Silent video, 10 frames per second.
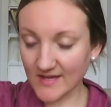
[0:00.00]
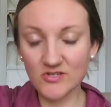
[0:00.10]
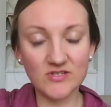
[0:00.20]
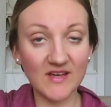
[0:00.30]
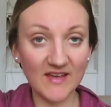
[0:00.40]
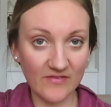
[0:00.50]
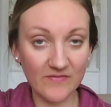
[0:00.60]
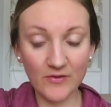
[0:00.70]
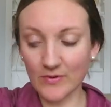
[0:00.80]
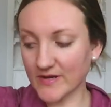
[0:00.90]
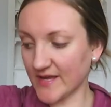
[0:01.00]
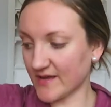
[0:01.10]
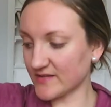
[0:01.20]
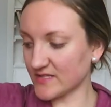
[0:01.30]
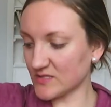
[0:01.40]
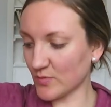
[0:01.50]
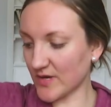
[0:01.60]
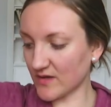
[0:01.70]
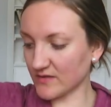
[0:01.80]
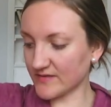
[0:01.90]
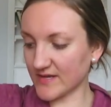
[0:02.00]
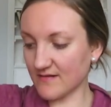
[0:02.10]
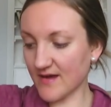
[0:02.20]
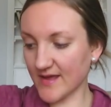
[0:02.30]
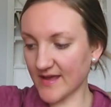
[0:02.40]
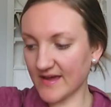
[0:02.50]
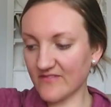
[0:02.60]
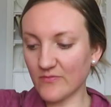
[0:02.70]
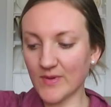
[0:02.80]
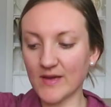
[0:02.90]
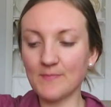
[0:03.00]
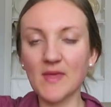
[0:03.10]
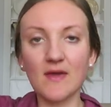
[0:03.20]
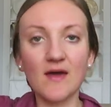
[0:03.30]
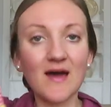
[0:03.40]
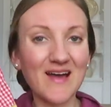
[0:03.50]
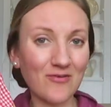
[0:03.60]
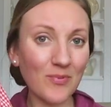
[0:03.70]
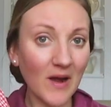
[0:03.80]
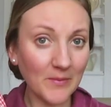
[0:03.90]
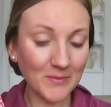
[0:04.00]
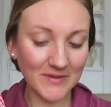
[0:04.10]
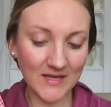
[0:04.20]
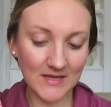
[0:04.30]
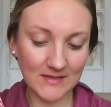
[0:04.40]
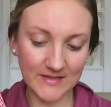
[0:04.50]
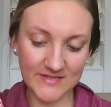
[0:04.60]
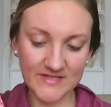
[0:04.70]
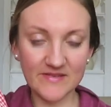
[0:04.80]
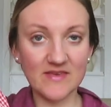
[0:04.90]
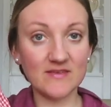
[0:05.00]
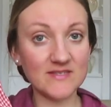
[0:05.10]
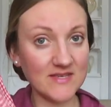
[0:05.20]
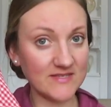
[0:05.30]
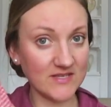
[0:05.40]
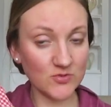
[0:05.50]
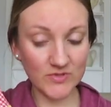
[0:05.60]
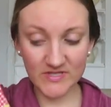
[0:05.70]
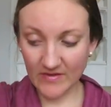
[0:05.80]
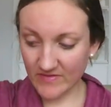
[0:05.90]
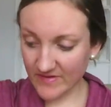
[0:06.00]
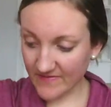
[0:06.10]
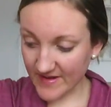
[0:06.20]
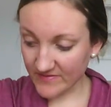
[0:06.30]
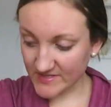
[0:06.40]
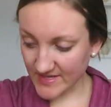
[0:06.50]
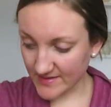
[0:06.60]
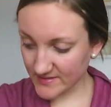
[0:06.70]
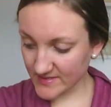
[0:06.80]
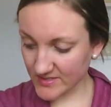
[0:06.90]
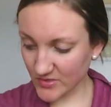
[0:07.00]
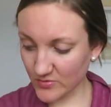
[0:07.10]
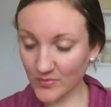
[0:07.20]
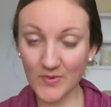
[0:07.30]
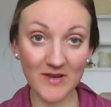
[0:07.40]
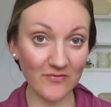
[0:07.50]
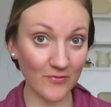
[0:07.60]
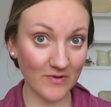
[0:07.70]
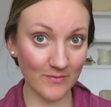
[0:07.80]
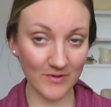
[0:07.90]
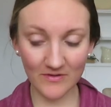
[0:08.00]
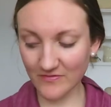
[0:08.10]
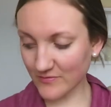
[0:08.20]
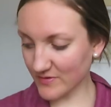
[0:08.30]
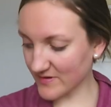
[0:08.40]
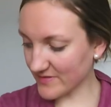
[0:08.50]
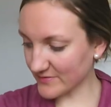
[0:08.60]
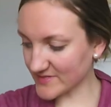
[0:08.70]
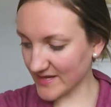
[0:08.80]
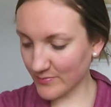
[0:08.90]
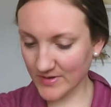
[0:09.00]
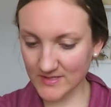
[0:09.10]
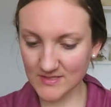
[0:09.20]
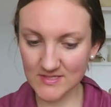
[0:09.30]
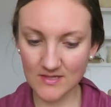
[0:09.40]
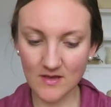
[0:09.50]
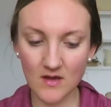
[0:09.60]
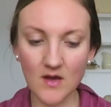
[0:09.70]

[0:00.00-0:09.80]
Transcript: Actually, I have a few on hand as well that I have, but I will probably list these. These each were 75 cents, so pretty affordable for those aprons.